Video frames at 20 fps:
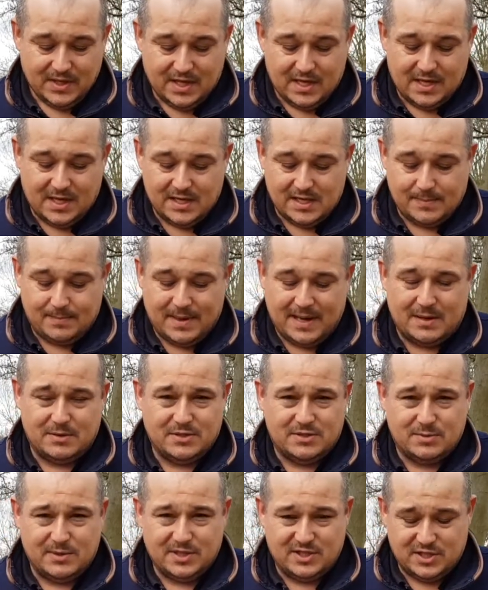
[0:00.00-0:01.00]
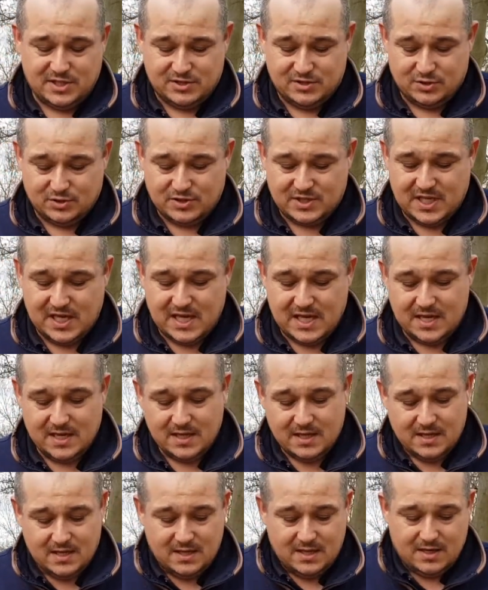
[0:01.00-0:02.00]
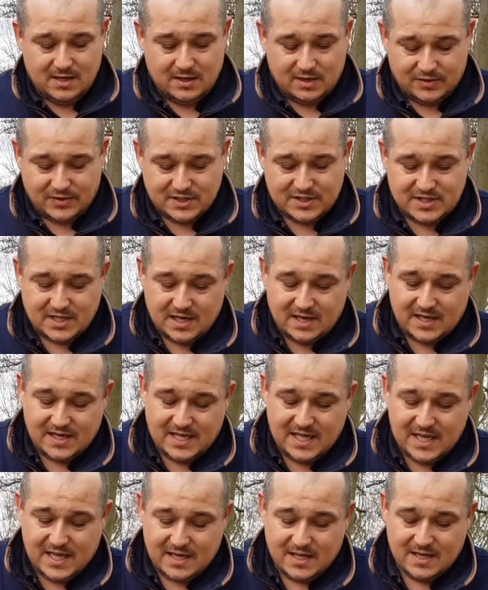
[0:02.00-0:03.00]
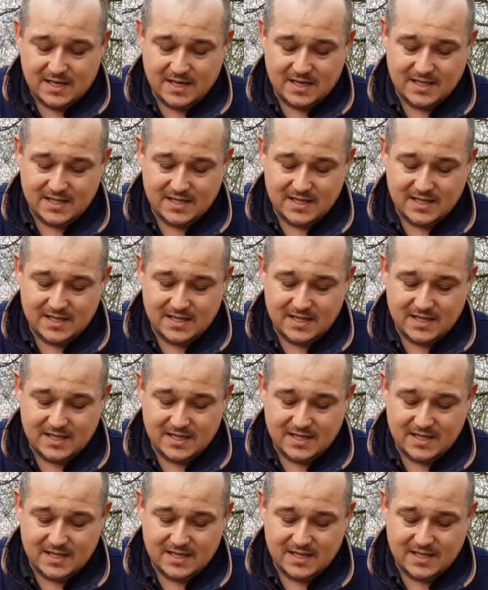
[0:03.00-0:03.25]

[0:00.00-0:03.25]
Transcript: Your power switch is just here, and on the side here,